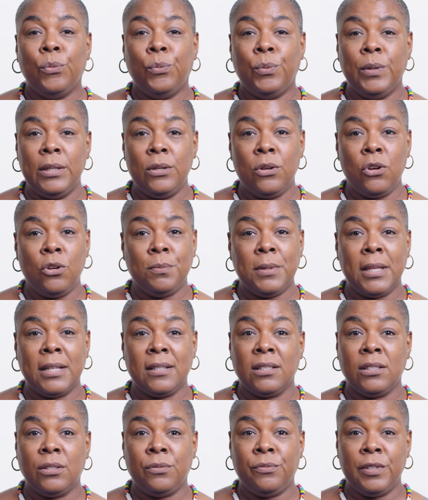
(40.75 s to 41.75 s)
We hope
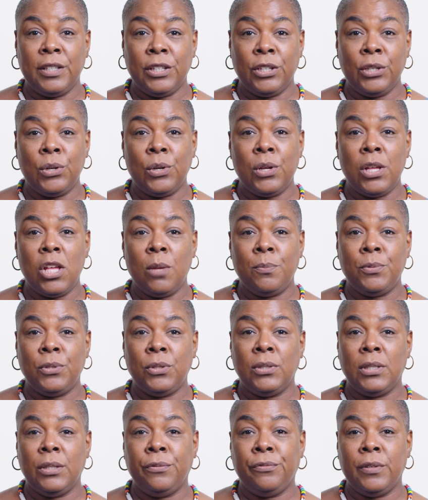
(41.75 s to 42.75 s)
that this video helps
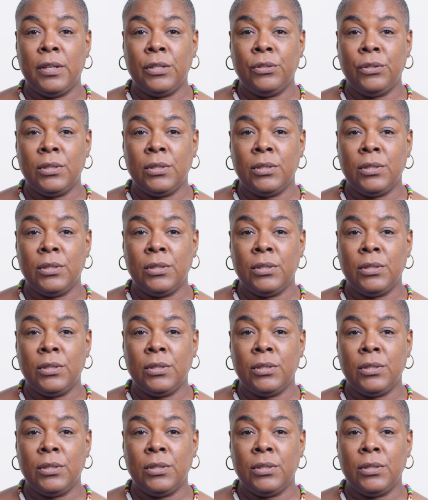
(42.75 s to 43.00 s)
you defend